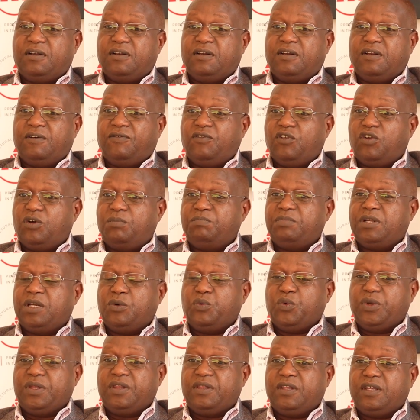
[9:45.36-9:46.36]
developed
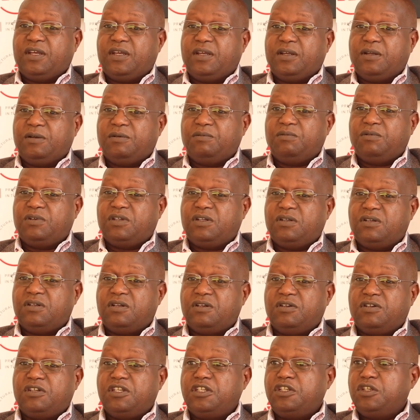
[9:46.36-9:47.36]
with a
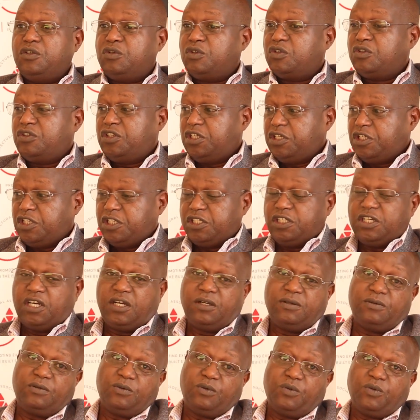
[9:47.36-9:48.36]
digital signature,
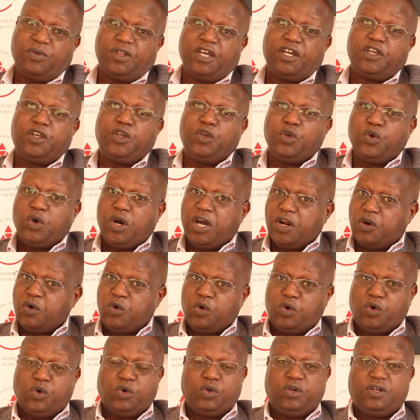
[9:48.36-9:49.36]
with a QR
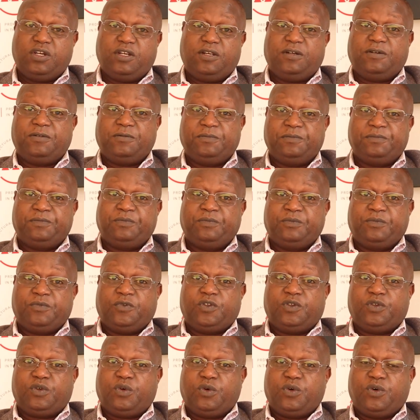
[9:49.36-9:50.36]
code.
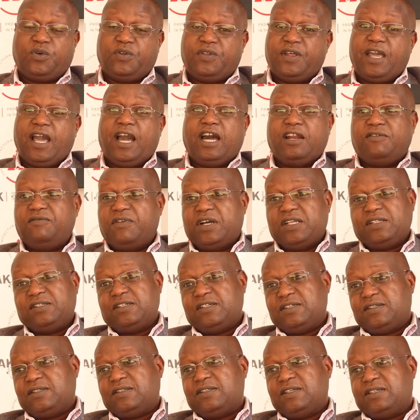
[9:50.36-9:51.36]
So there are
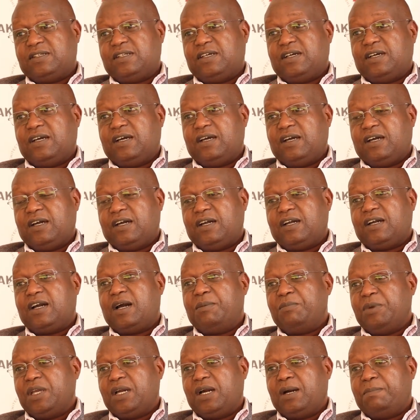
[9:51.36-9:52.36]
advances that are
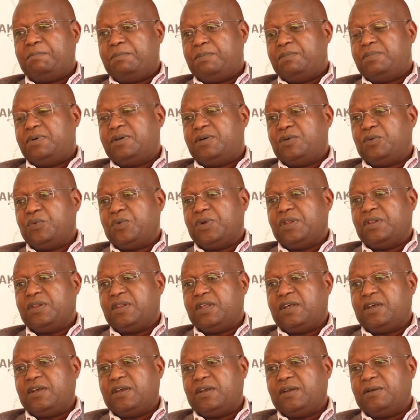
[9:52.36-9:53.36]
coming up with
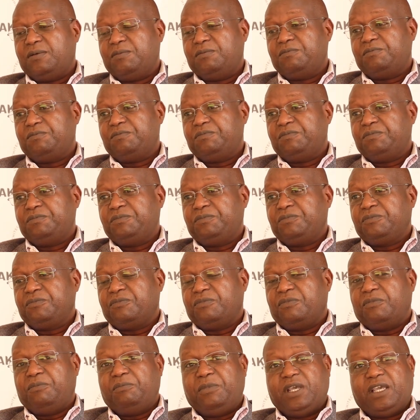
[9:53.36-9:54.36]

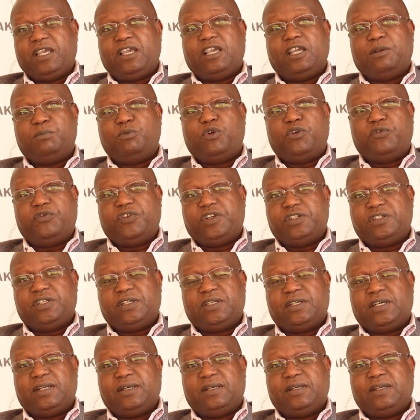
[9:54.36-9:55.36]
making it more
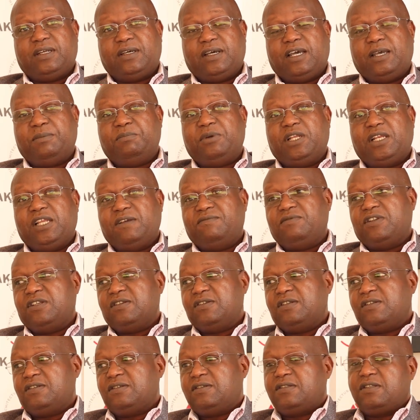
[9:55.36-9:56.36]
efficient, and I believe
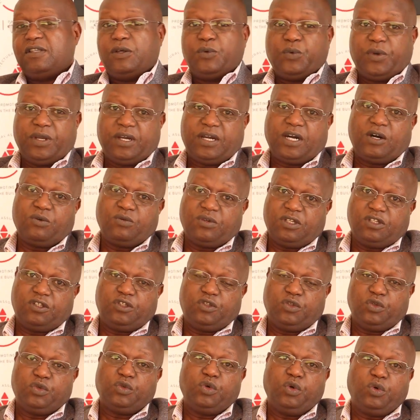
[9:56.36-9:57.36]
this is the way counties
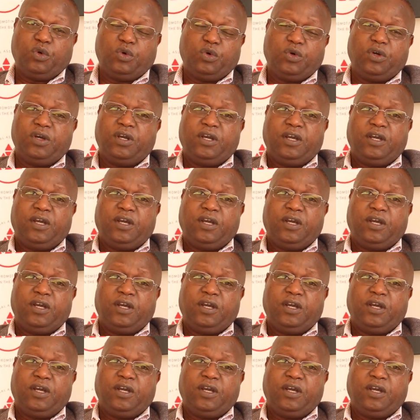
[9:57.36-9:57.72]
should go.